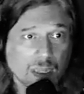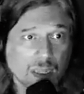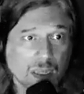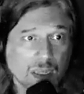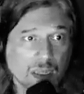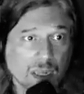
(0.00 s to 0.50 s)

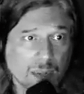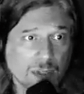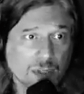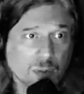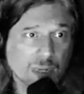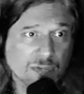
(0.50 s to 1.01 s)
Number
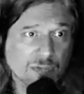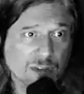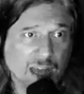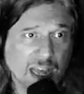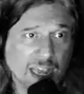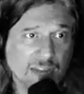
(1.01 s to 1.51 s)

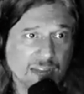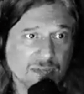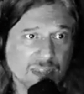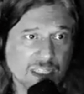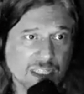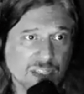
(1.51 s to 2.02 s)
25,
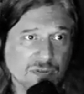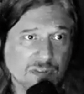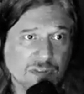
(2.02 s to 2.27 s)
in these 50